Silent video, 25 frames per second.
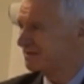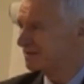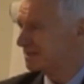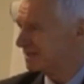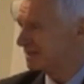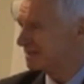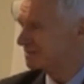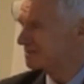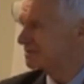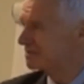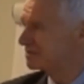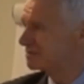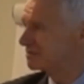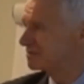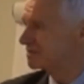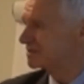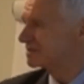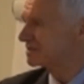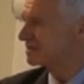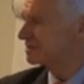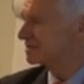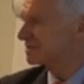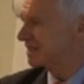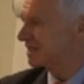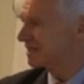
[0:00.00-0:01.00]
There too
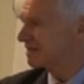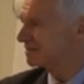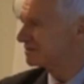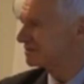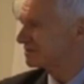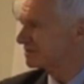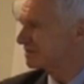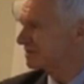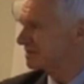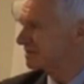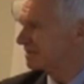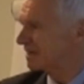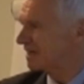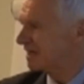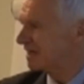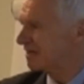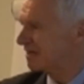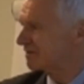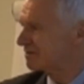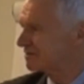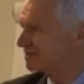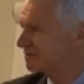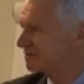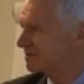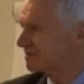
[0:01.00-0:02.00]
is a challenge.
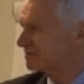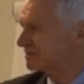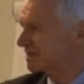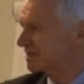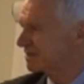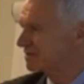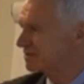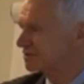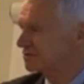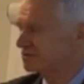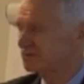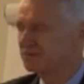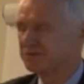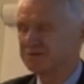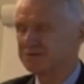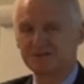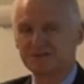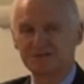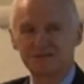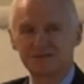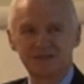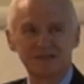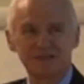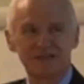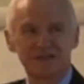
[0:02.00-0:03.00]
How do we make sure
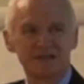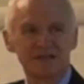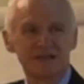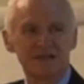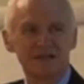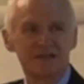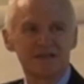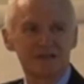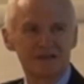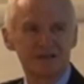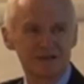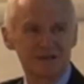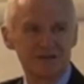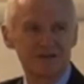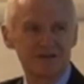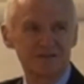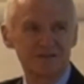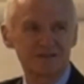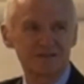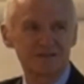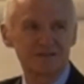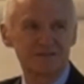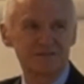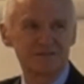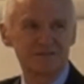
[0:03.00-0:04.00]
that the
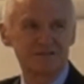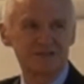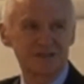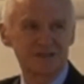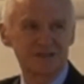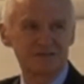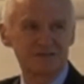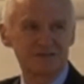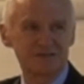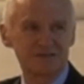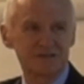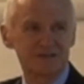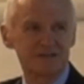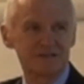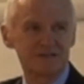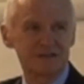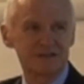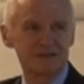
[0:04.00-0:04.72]
costs of such